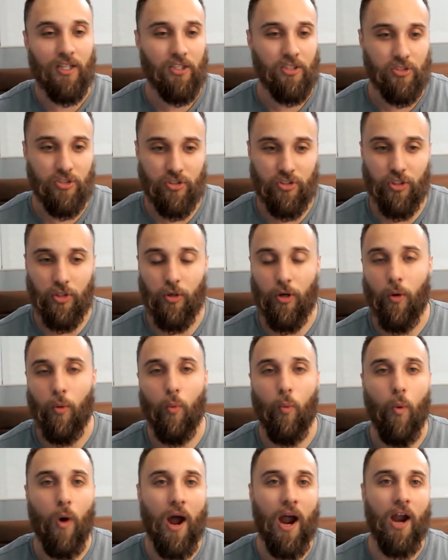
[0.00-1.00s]
stew it?
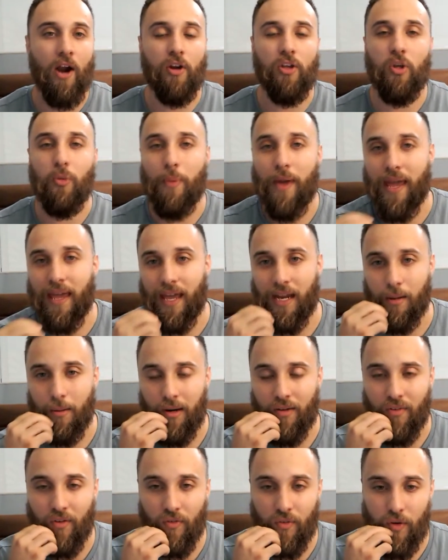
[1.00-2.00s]
Why are you paying
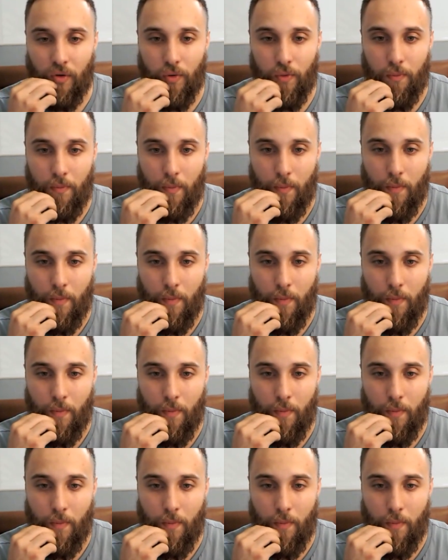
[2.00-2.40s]
anybody for food?